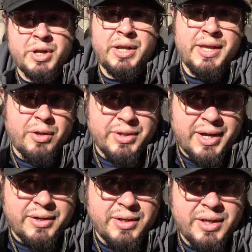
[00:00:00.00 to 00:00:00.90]
are going to get yelled
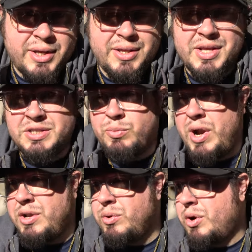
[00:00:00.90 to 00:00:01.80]
at. This
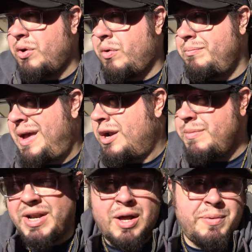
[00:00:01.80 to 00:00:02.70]
brand new girl may or
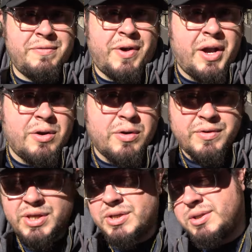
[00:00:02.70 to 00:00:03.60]
may not be fired
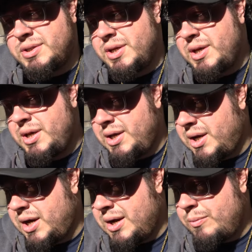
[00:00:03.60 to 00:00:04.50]
over this,
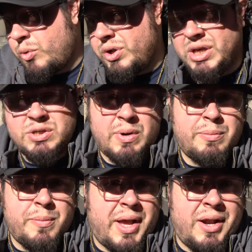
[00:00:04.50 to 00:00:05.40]
or at least
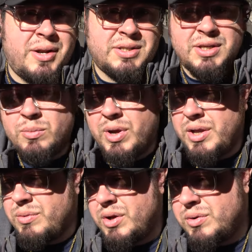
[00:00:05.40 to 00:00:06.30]
reprimanded in some
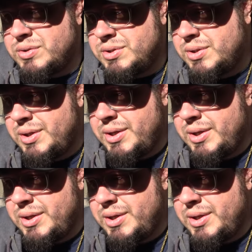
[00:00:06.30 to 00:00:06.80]
way. Who knows?